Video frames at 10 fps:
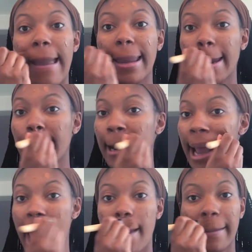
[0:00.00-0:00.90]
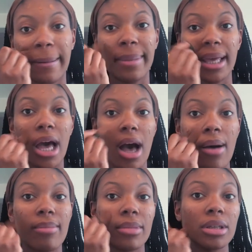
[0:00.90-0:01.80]
you're gonna have to
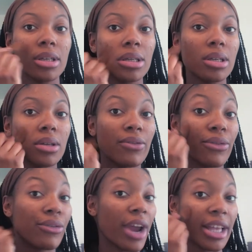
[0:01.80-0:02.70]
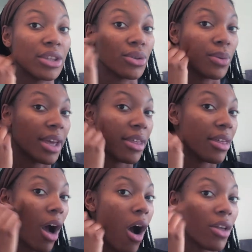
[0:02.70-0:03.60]
become friends with
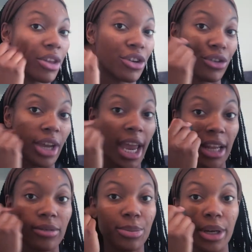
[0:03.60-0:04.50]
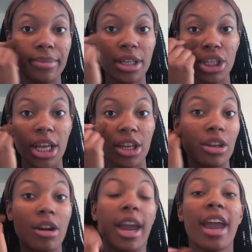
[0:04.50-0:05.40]
all the creatives pretty much in
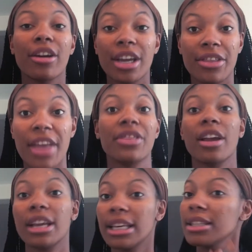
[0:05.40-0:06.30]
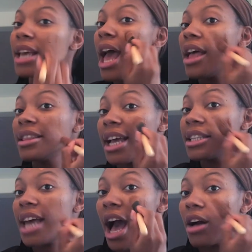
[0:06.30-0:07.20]
your area that there is. That's
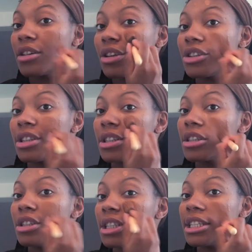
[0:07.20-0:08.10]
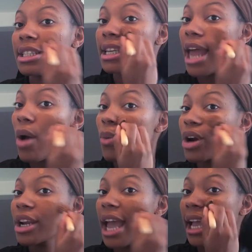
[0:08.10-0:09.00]
how you just need to
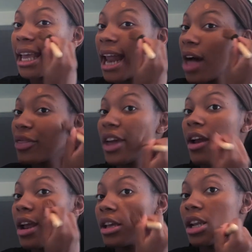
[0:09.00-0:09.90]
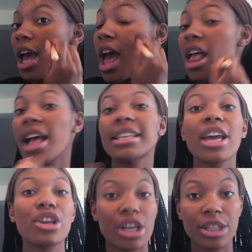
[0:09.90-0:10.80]
network and get out there, and that's how
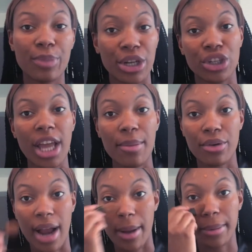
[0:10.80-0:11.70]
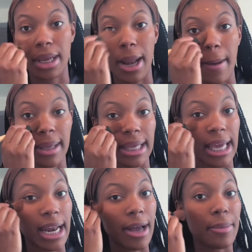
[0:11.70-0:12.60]
you're gonna spread your name around, you know, and get